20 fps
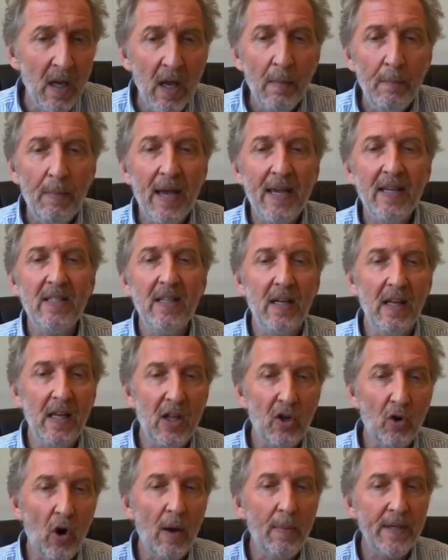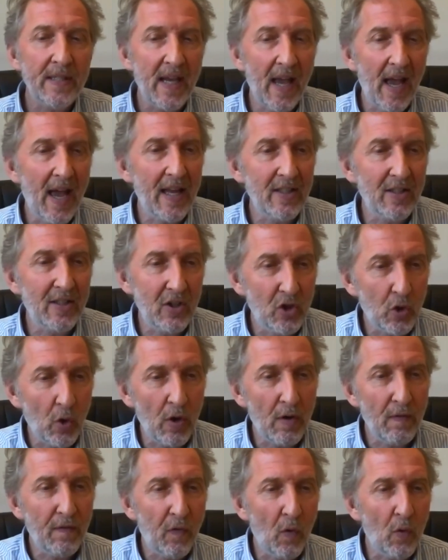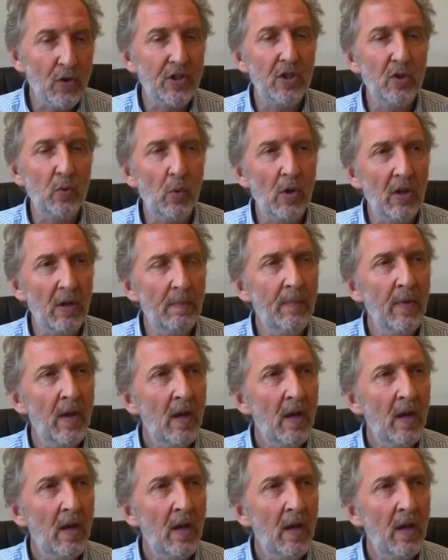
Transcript: basically throw up his hands and join forces with him.